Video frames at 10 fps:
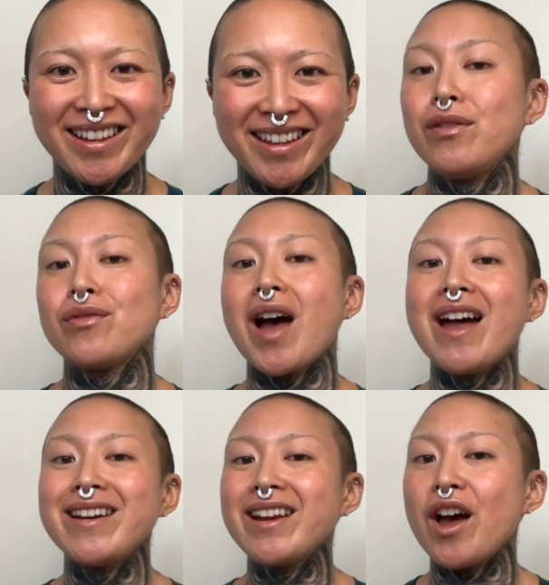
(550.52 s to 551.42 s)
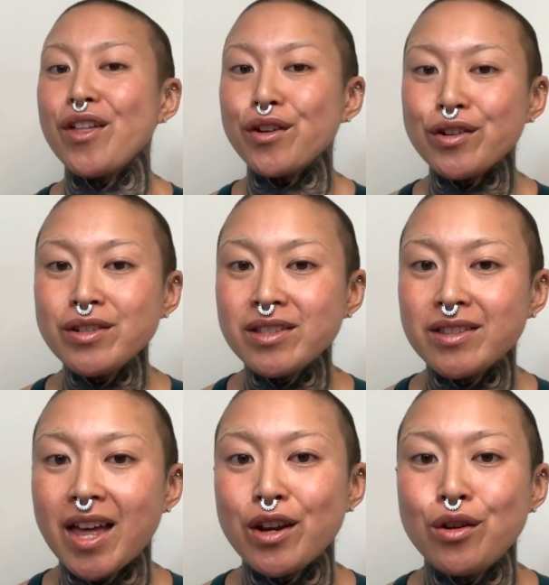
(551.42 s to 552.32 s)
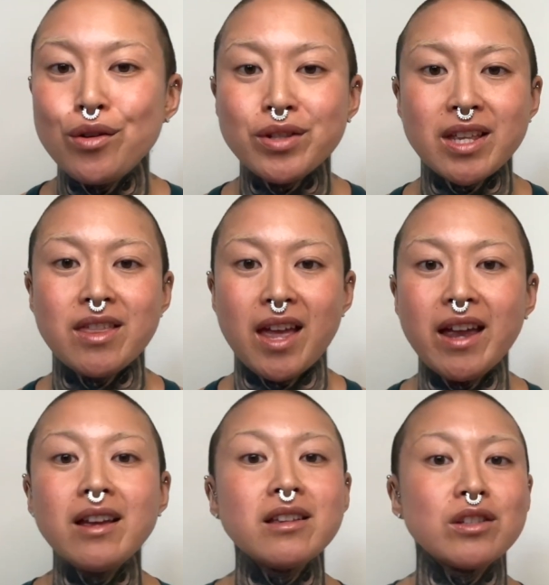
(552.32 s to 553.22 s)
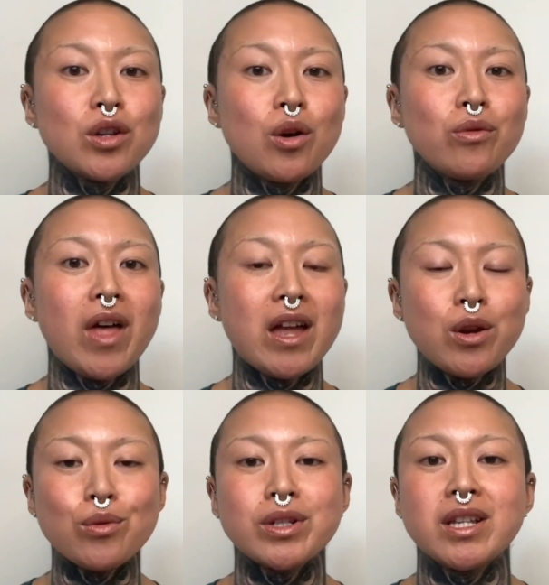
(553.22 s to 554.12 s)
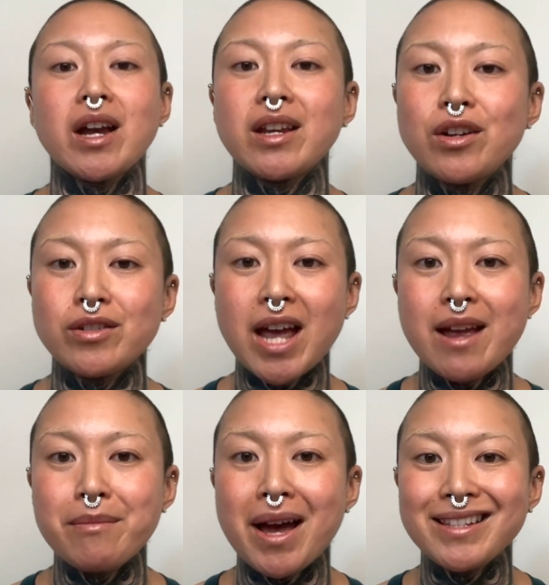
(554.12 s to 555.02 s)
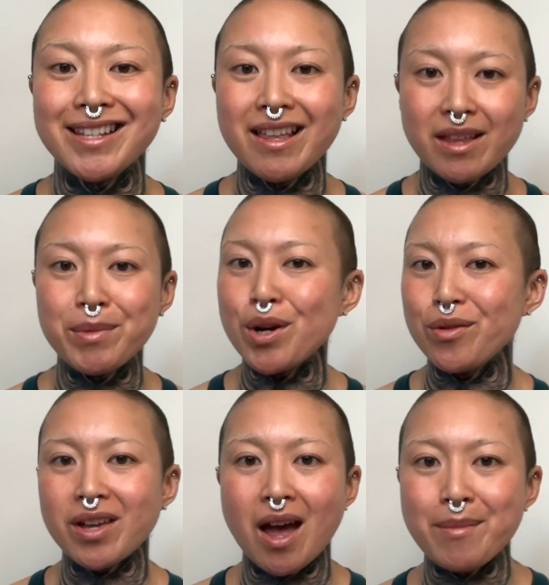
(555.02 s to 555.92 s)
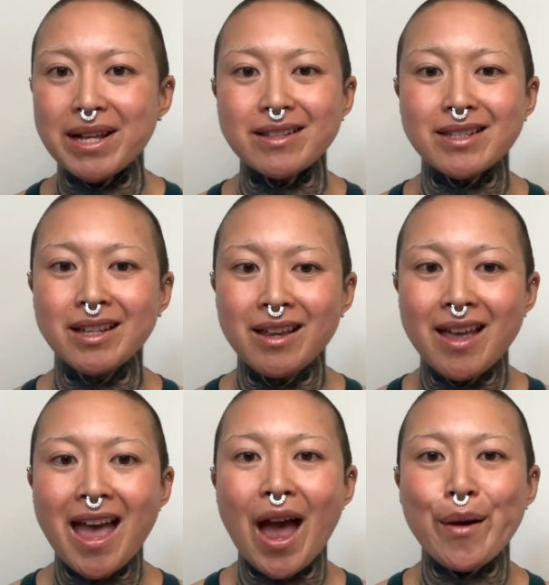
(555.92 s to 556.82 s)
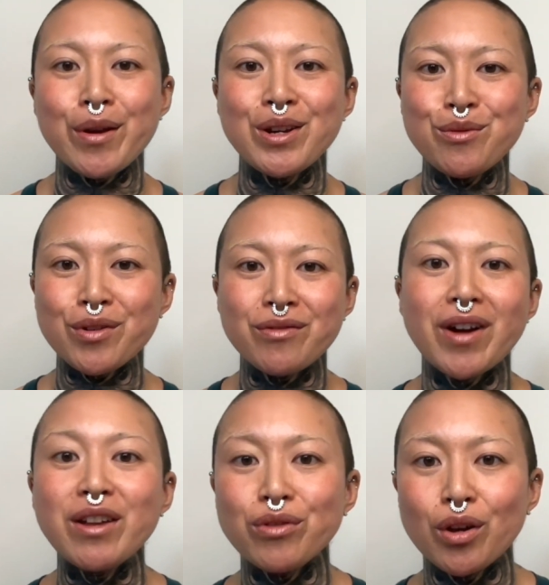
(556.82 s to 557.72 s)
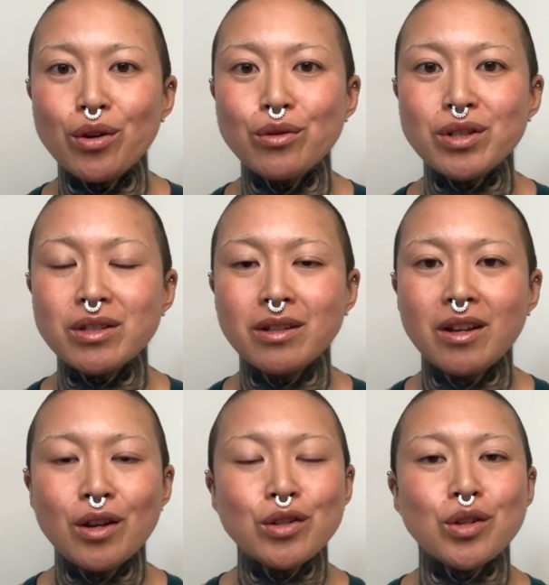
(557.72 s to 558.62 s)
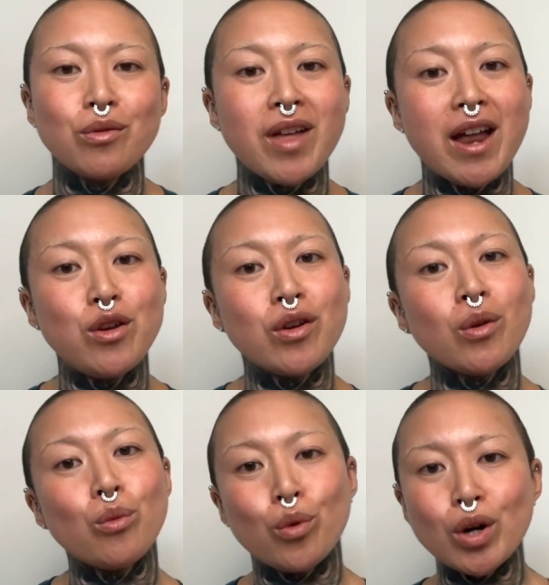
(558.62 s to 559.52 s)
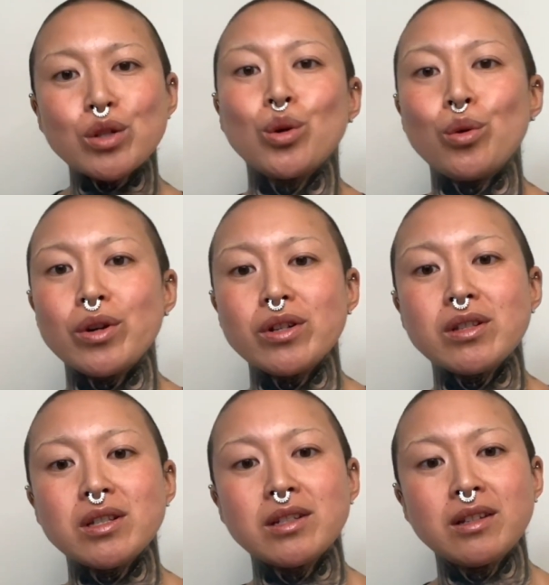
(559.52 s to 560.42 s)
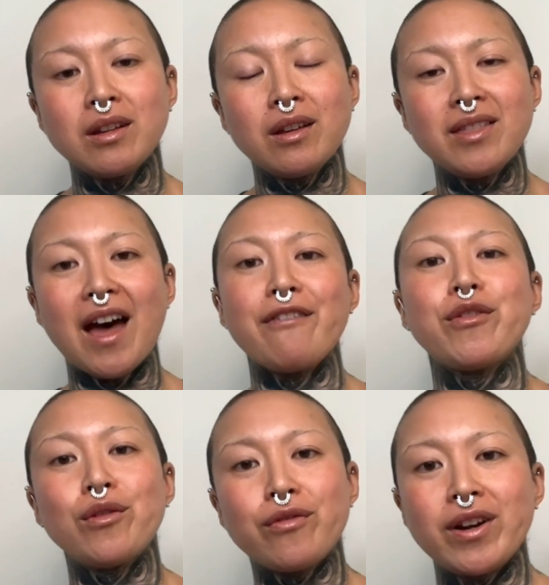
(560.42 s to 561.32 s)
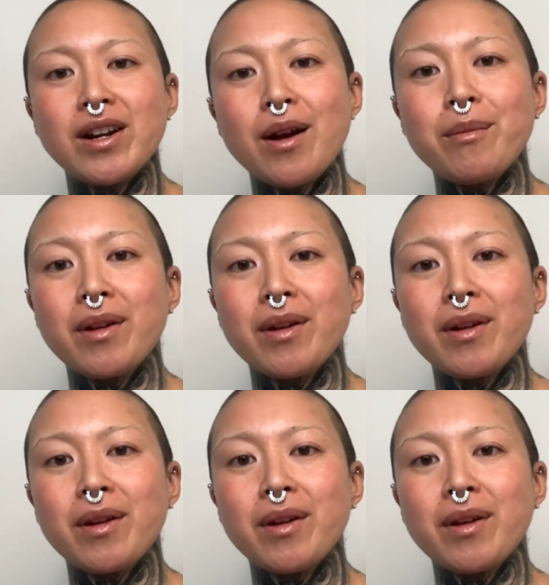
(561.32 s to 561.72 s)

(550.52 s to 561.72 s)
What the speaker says: If you've got any others that you used to think so that you were stuck in your diet mindset, let me know in the comments. How can you rewrite those so that you can work towards that food freedom?